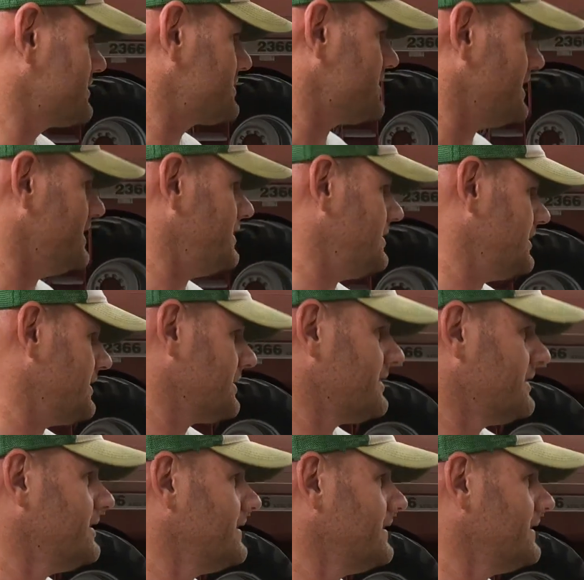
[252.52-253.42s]
Excited to
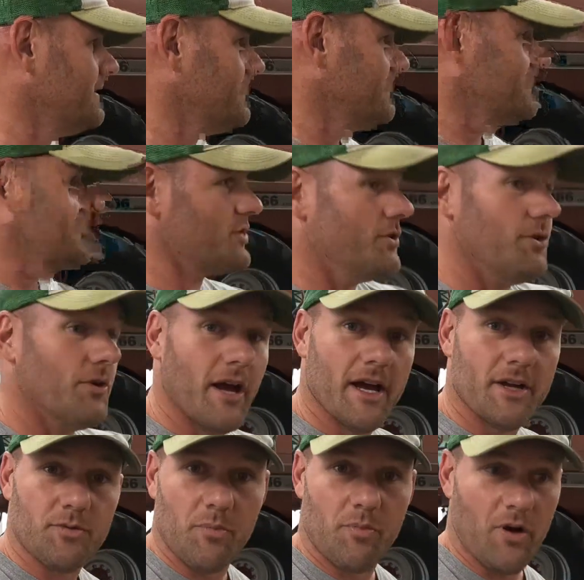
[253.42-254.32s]
show you
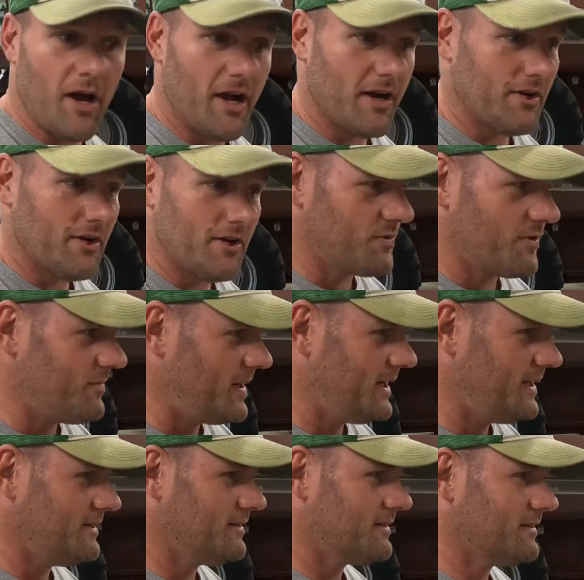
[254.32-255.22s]
guys what progress we've
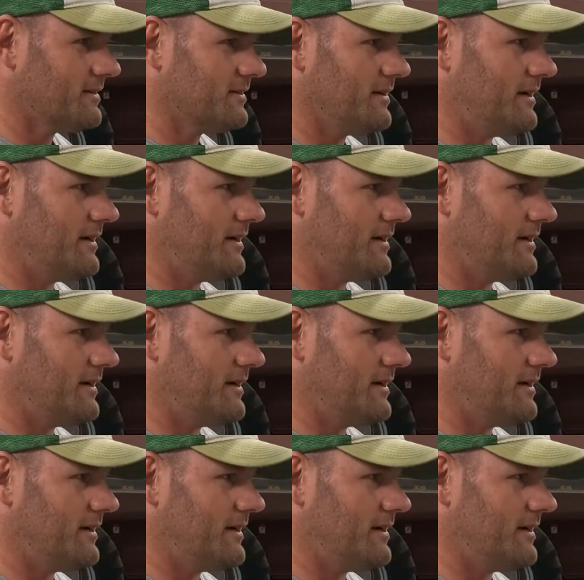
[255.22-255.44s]
made.